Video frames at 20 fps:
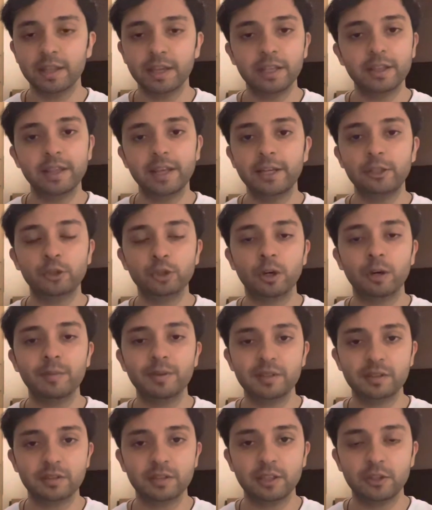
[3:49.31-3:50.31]
Their job
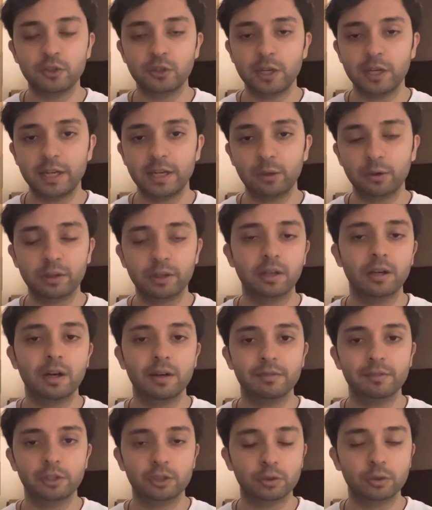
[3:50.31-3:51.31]
is essentially looking
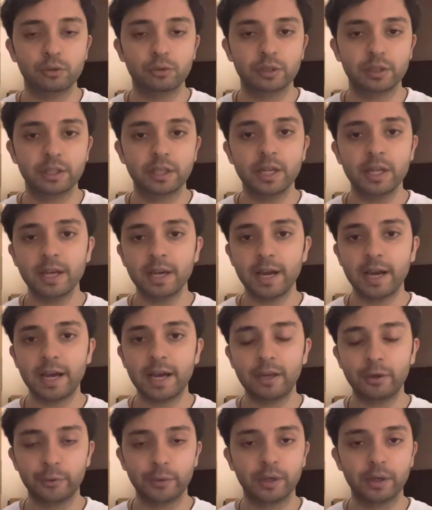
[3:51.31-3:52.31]
after children
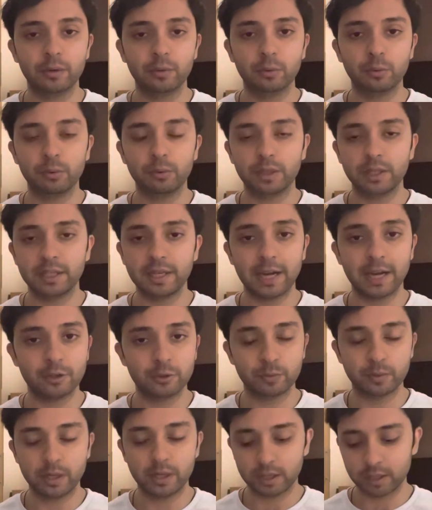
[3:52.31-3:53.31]
and doing all the
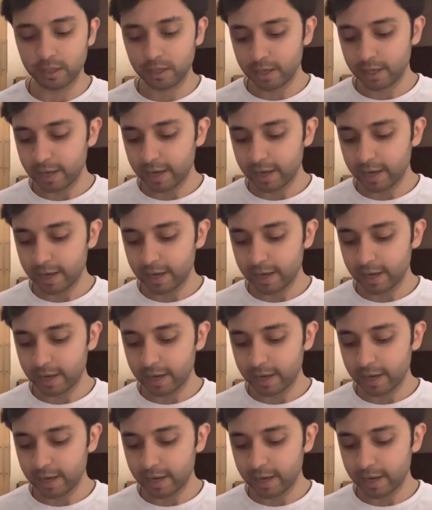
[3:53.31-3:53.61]
housework.